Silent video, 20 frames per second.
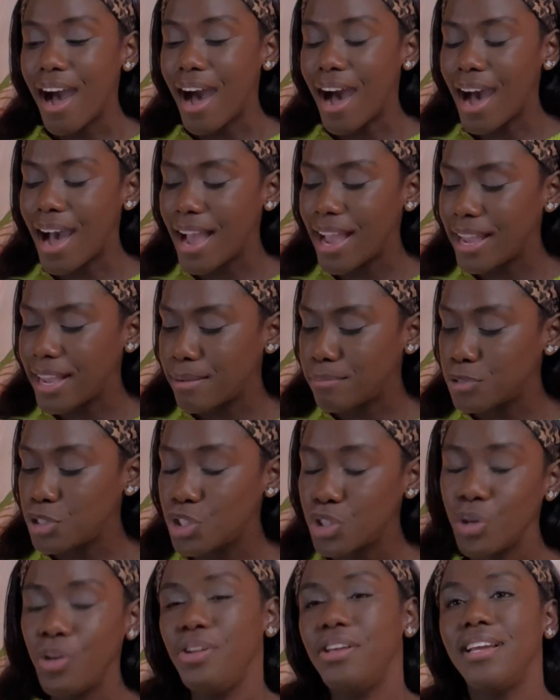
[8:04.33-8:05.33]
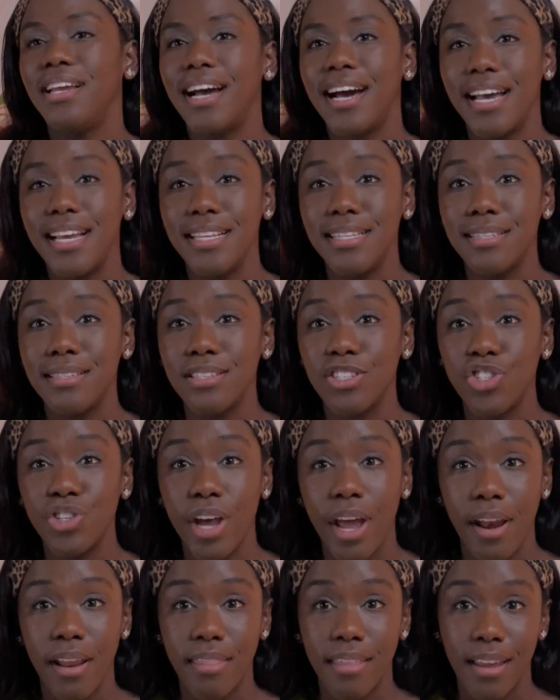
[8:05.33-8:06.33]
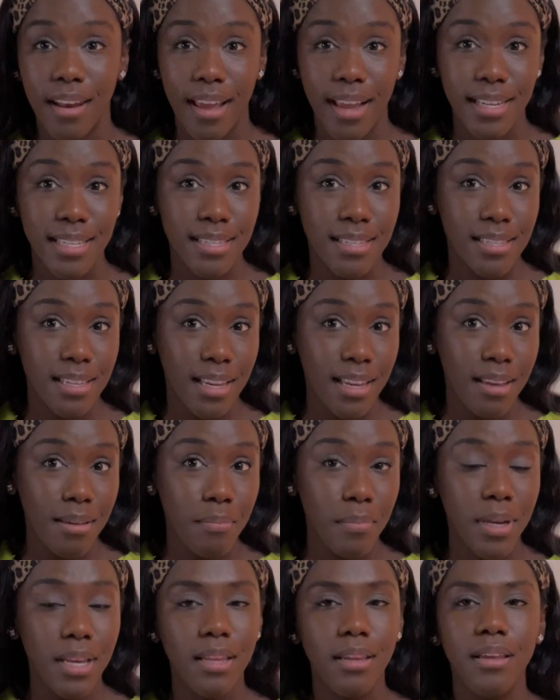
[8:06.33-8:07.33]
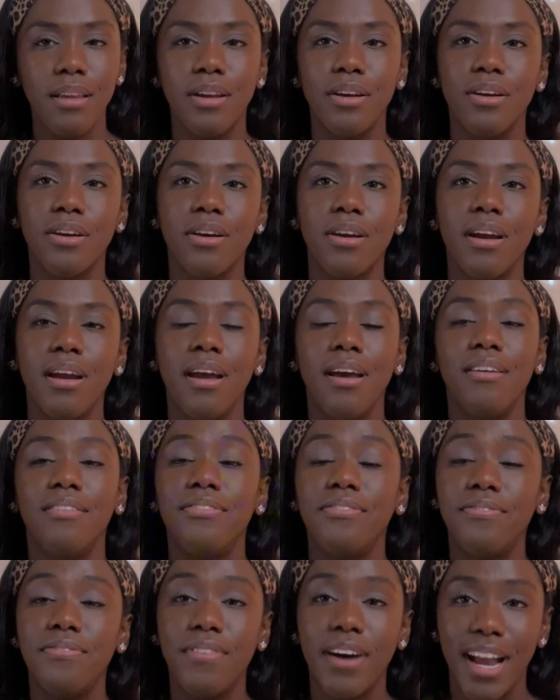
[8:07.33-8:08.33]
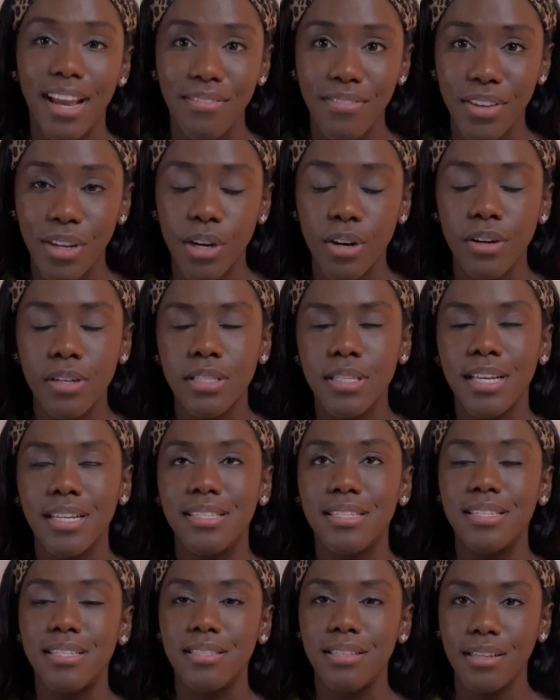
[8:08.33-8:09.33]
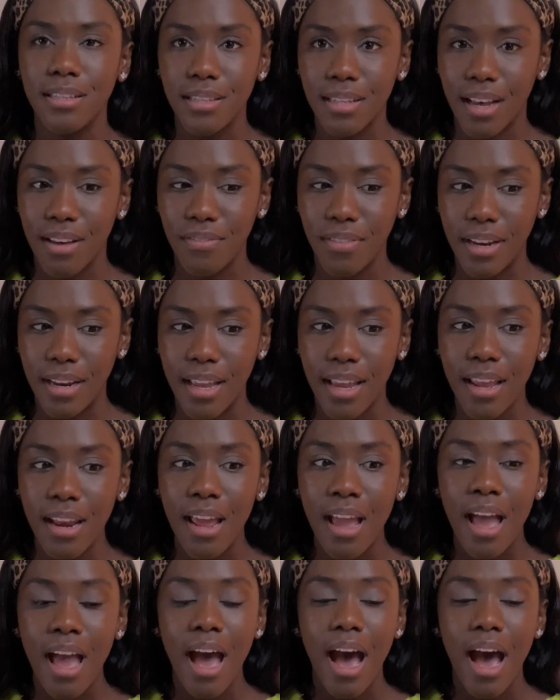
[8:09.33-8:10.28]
I am showing you guys the China that I see, being here 5 years and still loving it.